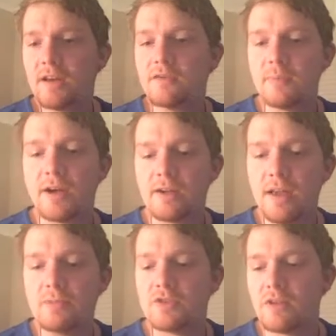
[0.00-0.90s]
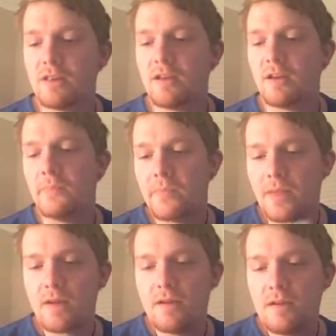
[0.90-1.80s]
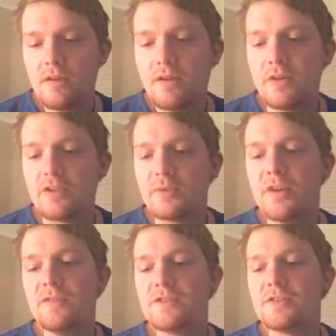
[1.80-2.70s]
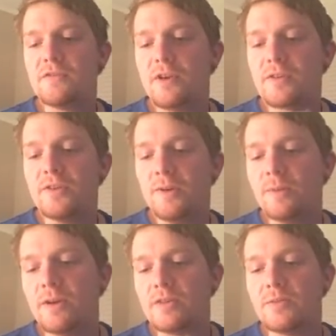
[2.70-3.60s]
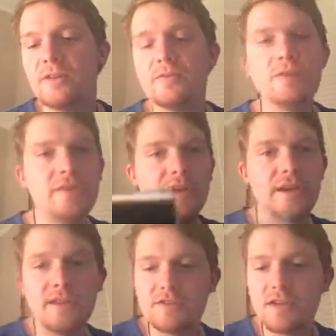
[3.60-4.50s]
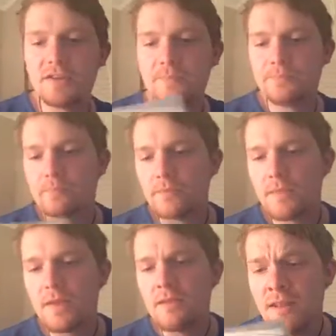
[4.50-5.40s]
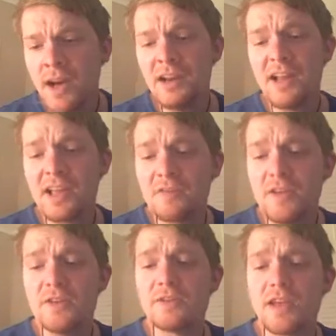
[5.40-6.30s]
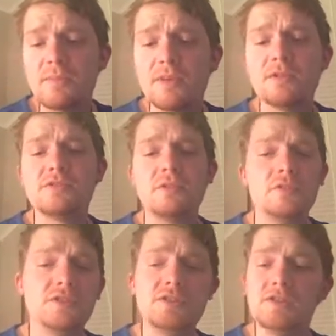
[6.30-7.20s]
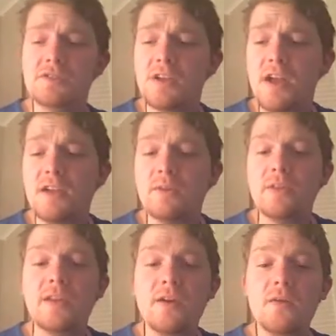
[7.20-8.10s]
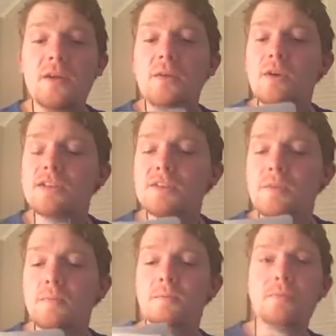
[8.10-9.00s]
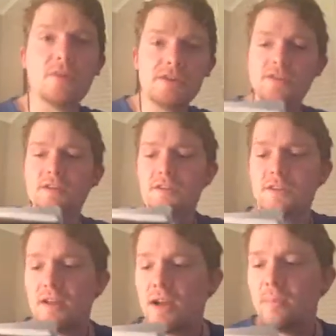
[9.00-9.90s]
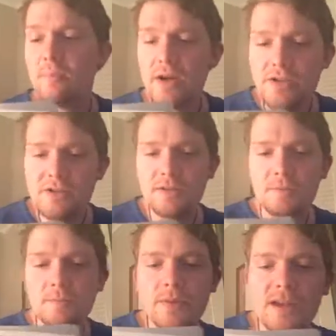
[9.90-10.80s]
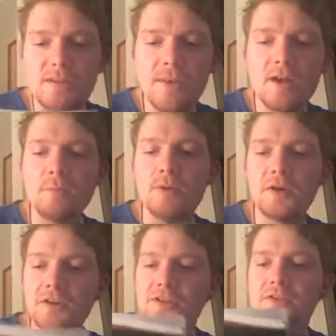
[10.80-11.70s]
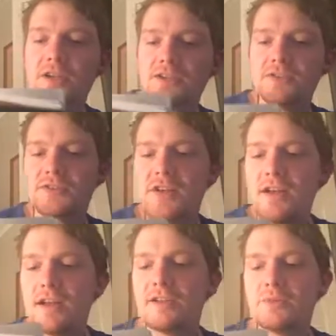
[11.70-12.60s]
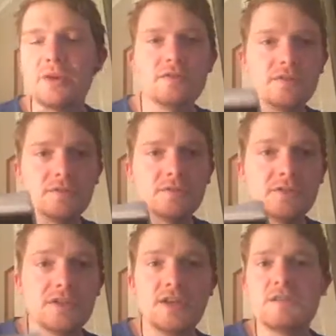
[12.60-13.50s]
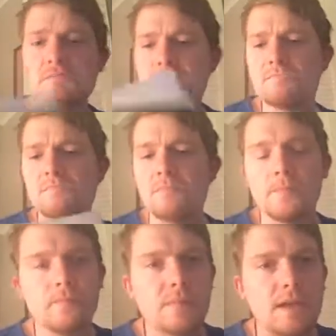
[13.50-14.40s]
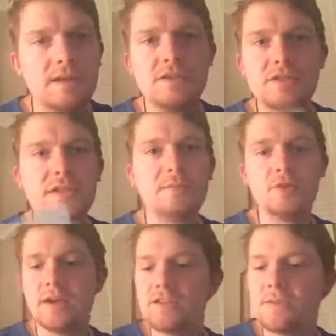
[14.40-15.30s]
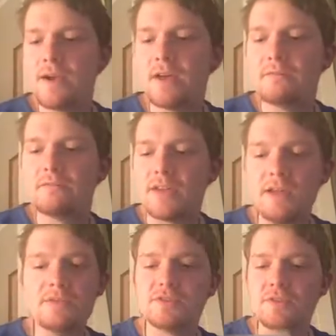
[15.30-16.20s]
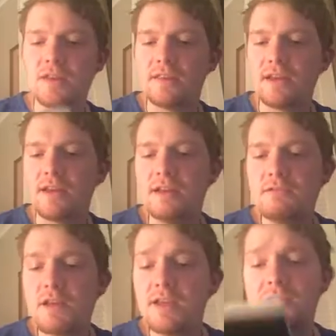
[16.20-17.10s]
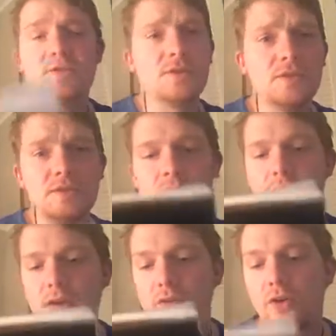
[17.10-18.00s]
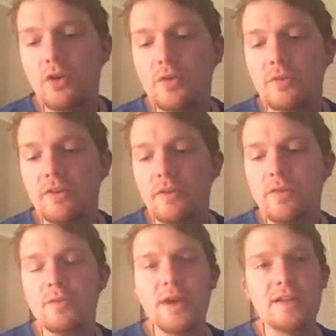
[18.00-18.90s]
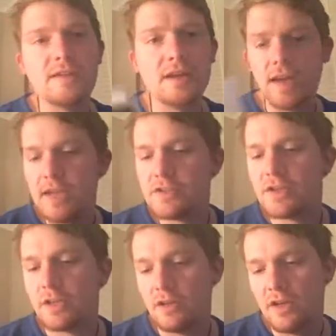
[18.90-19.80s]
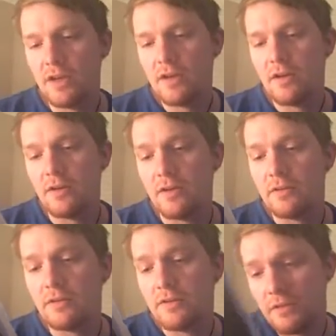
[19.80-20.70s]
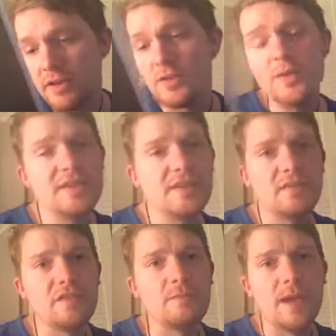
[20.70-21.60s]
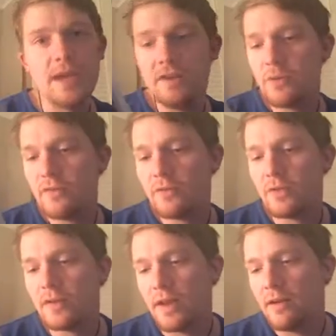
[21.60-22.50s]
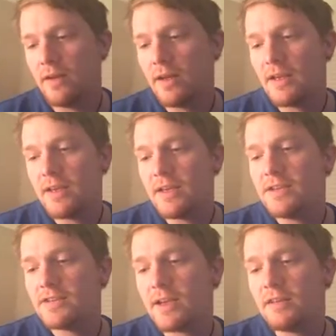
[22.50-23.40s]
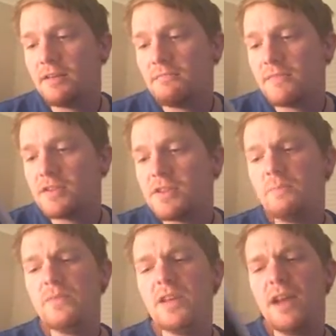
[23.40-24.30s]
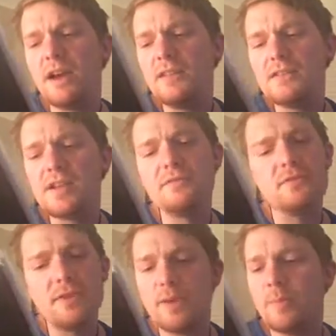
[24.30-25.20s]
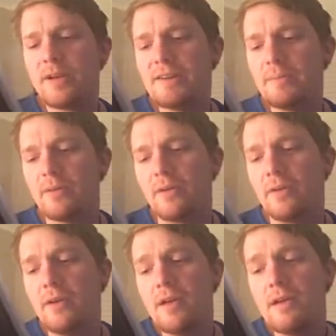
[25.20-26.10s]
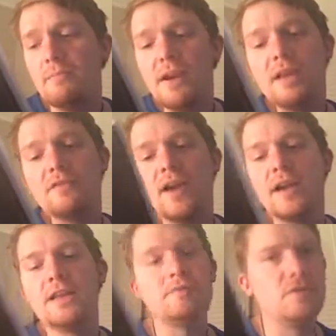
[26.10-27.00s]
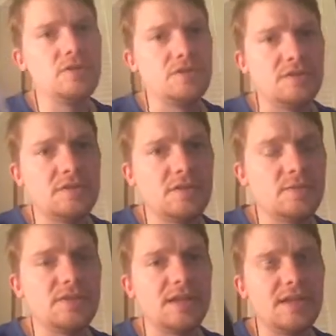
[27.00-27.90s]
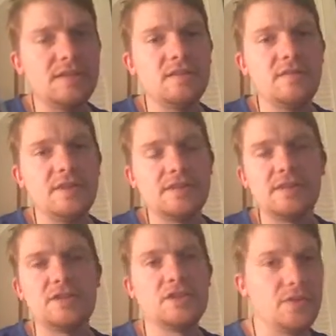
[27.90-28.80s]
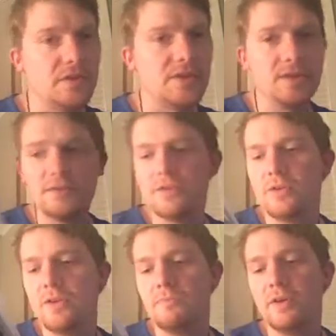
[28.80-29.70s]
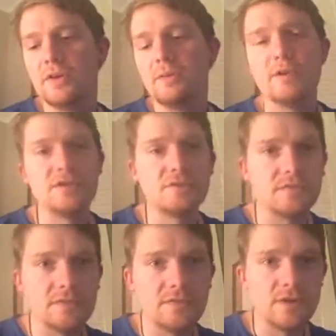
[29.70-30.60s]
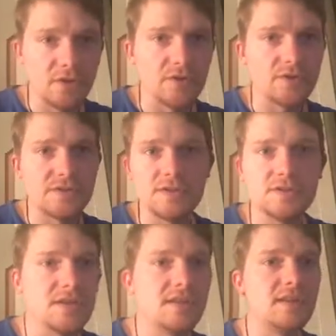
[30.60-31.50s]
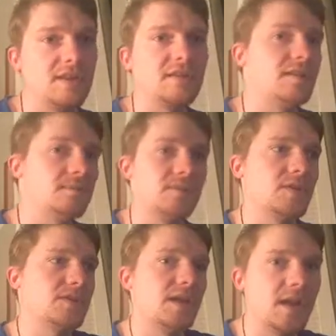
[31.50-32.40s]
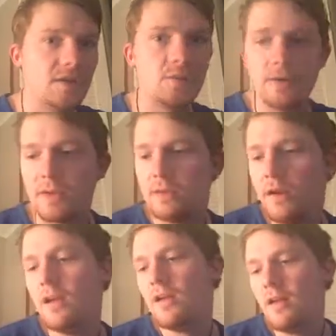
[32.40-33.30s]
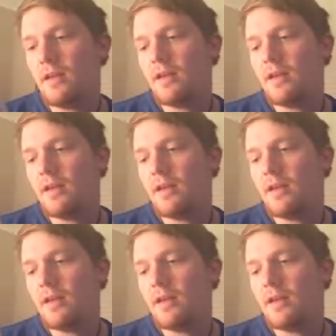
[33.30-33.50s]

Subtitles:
negative about gamers right there. On the 21st of October 2014, he said, "Unlike video game console launches, where the only ones present are pungent beta male bollock scratchers and 12-year-olds. That doesn't seem too nice about gamers right there." He also called them awkward, overweight, and lazy. On the 27th of May 2014, he said, "Something others haven't really picked up on. Many of Elliot Rodgers, who was the Isla Vista shooter who murdered a bunch of girls and said that he did it because he hated women,